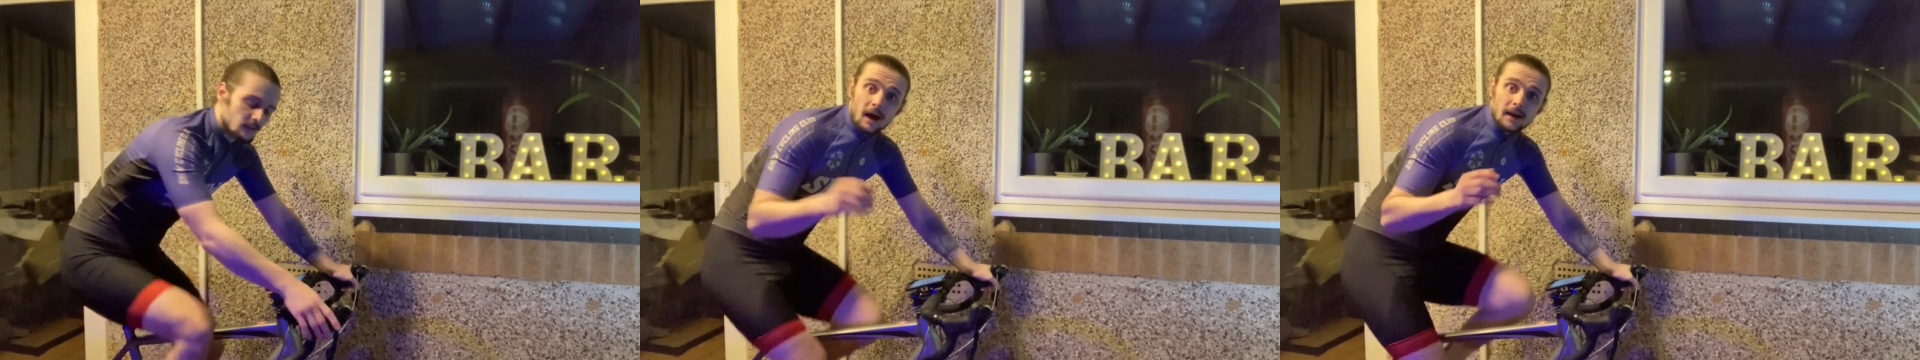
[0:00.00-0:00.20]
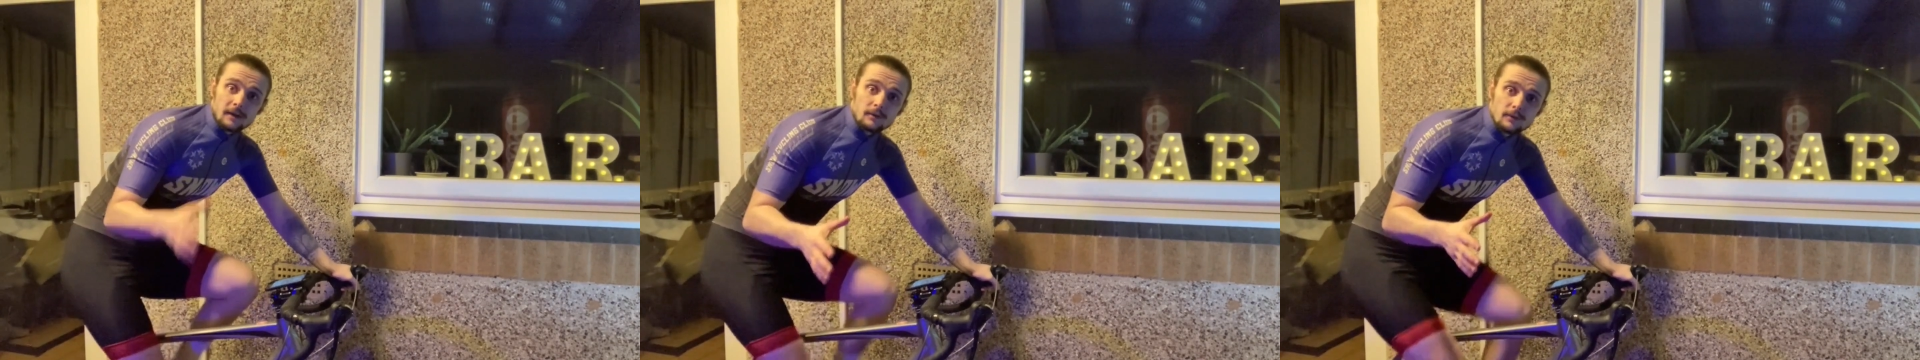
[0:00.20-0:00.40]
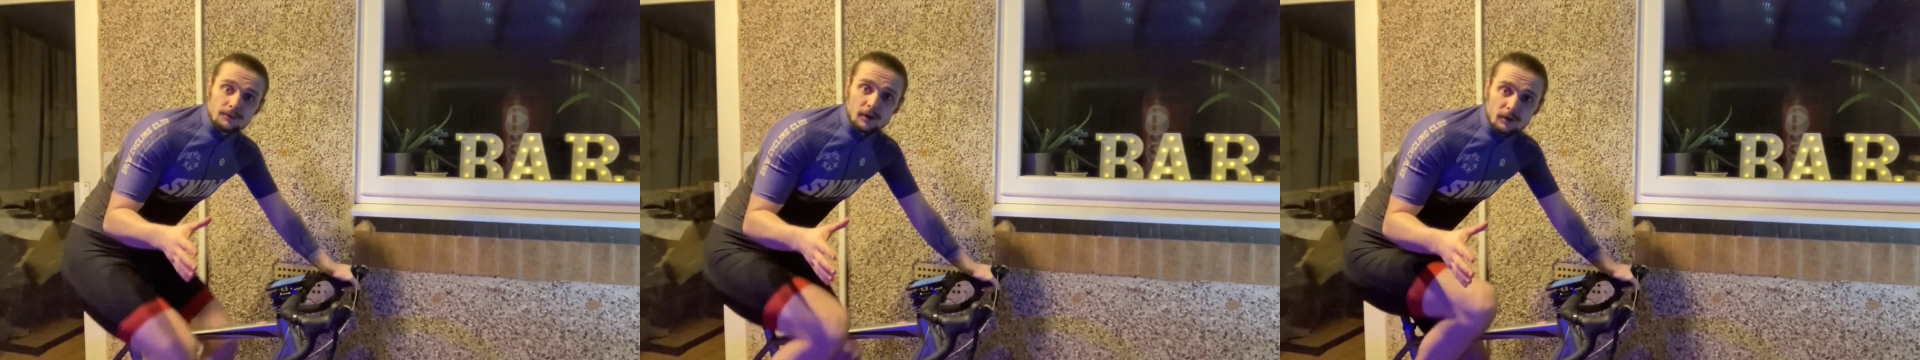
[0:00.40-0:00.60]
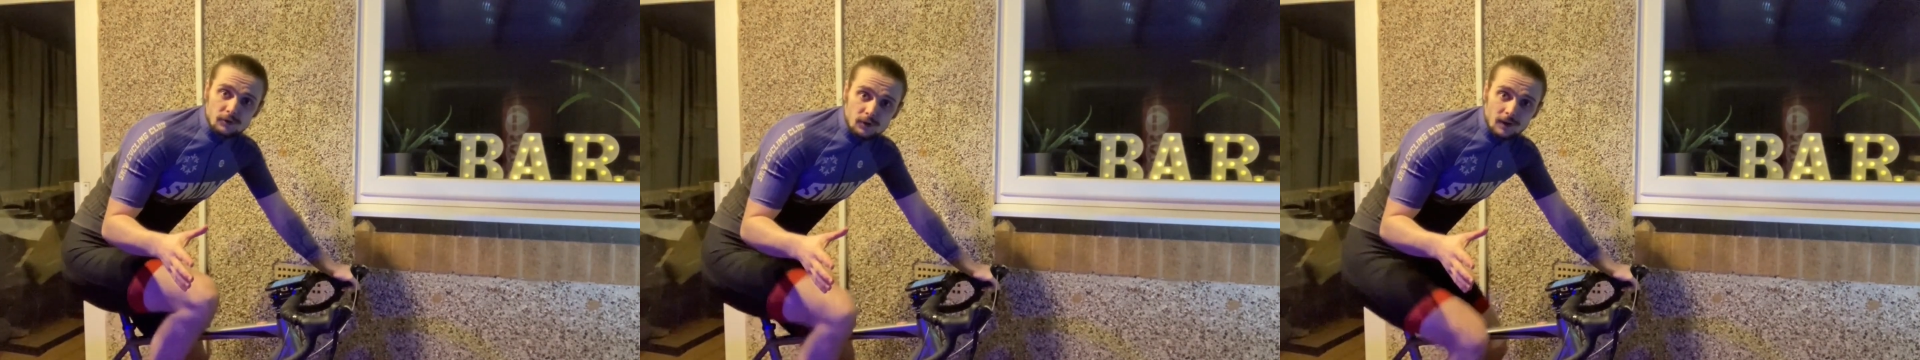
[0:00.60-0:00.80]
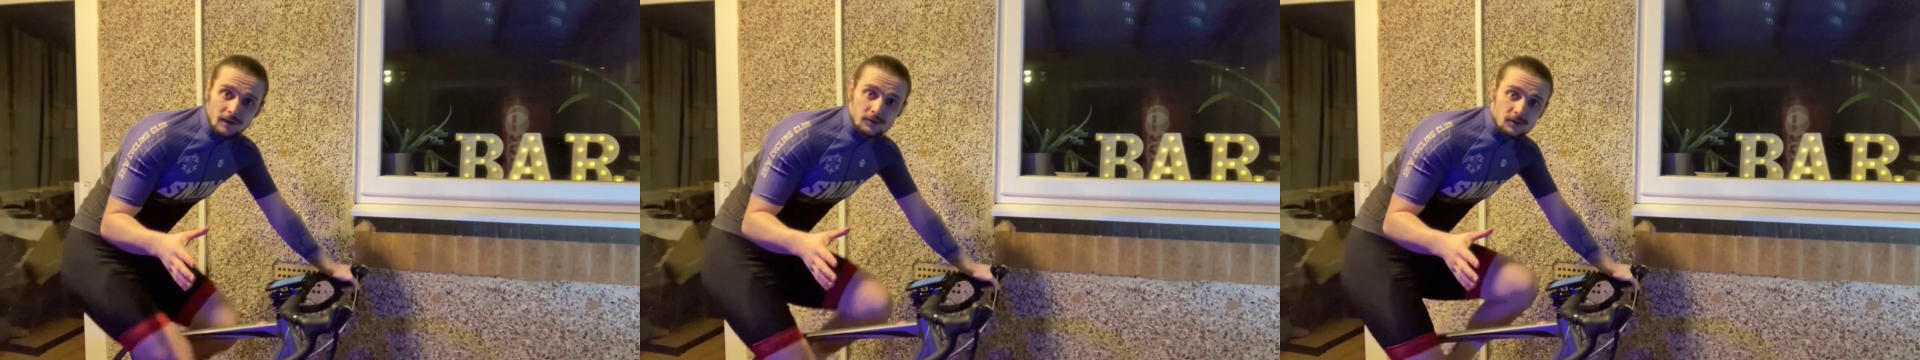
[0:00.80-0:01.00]
And it revolves
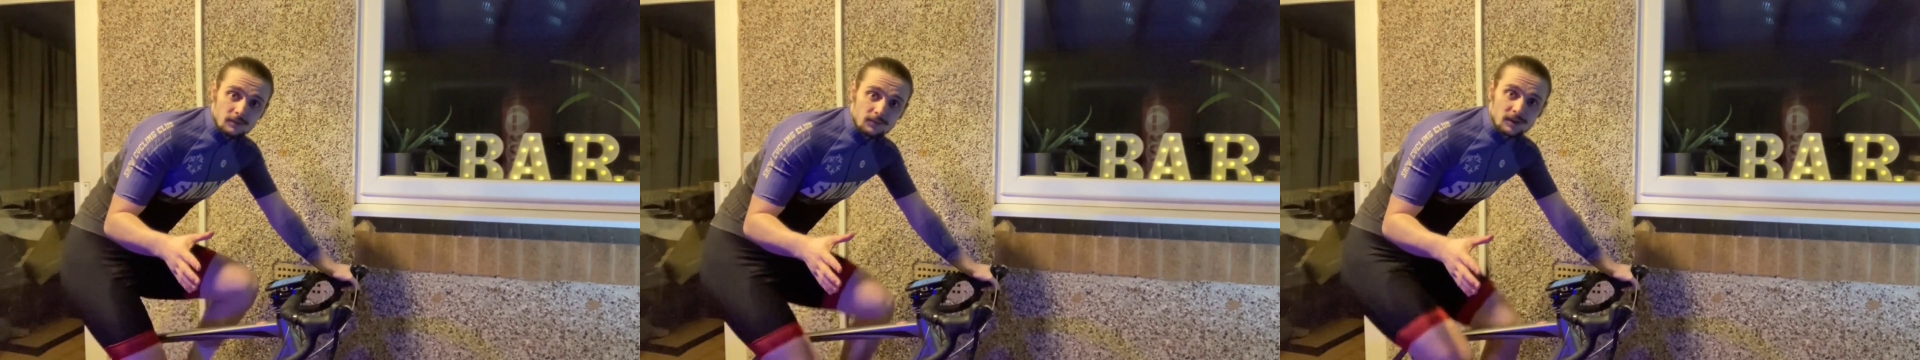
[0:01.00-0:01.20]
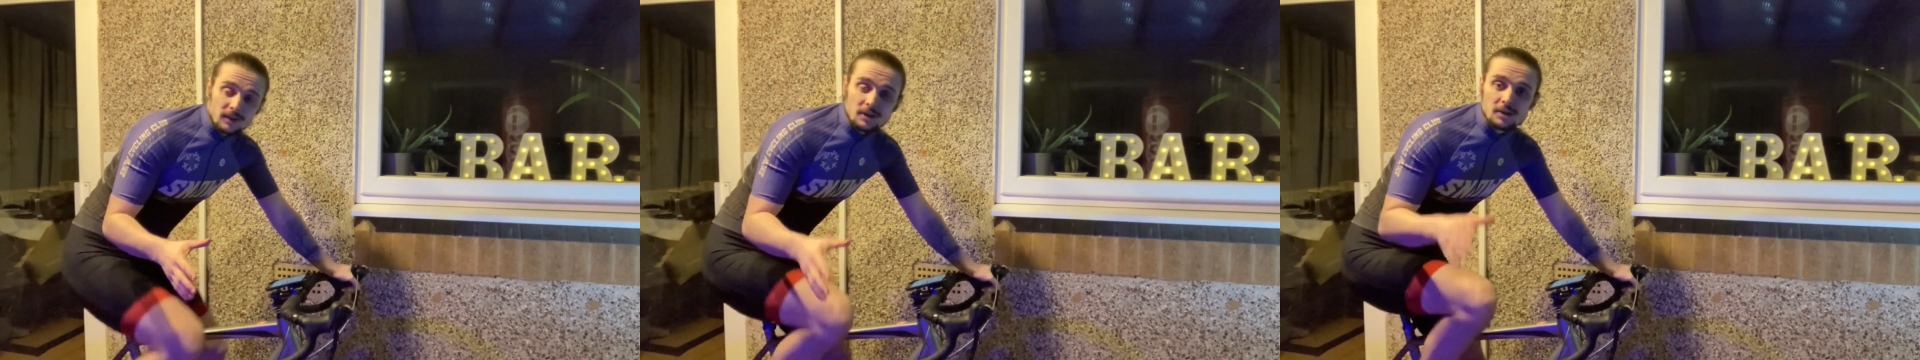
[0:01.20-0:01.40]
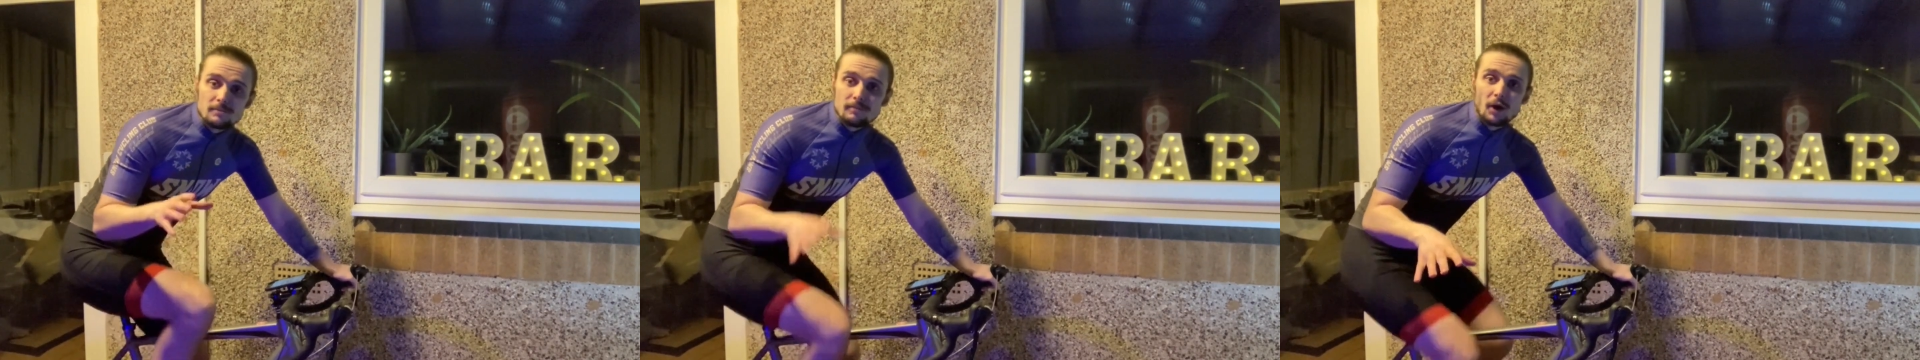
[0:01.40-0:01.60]
around something that you